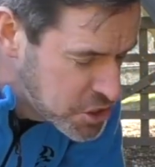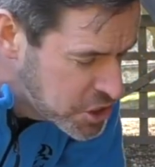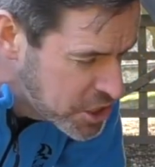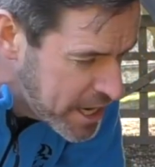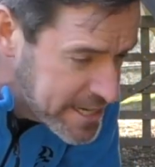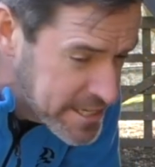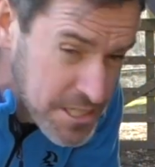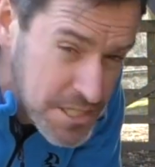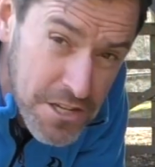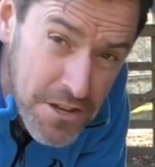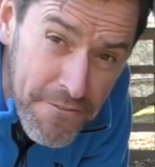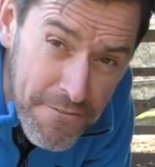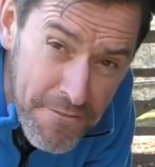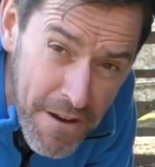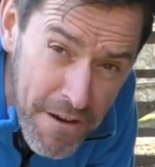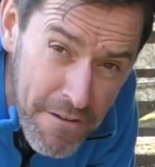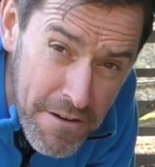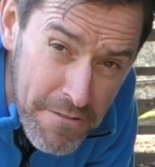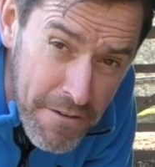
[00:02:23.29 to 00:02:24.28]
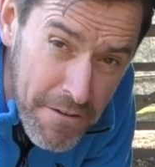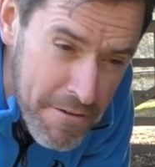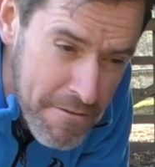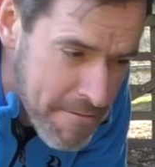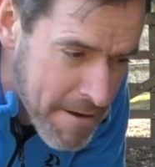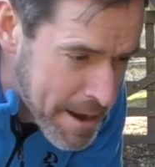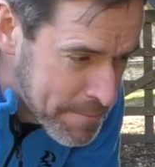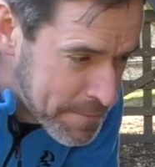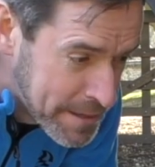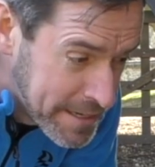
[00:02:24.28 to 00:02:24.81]
Changes are very, very
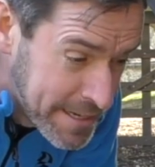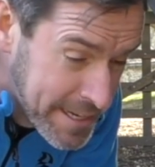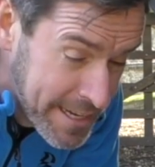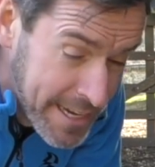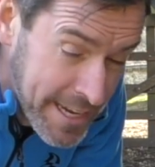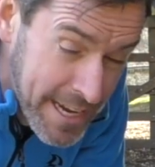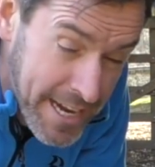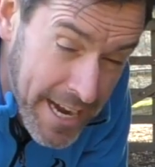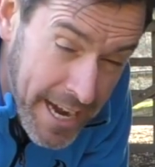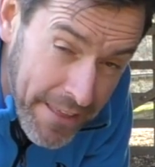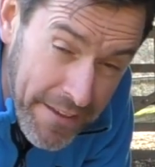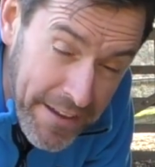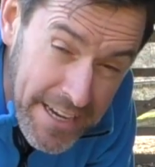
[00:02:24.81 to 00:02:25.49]
rapid, and